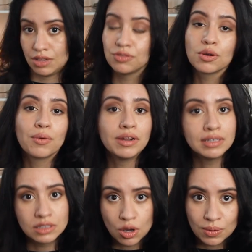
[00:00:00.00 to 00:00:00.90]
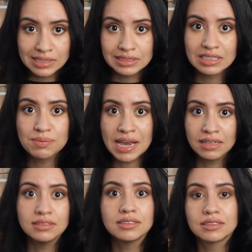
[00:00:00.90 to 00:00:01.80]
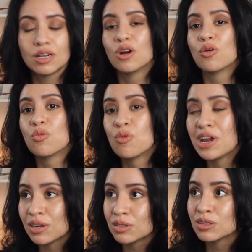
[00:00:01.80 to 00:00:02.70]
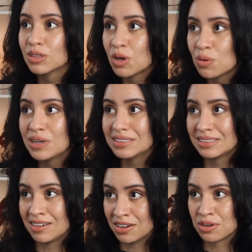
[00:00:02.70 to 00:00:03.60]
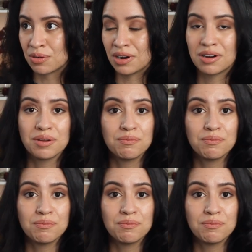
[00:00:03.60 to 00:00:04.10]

If you're wearing low-waisted pants, wear low-waisted underwear.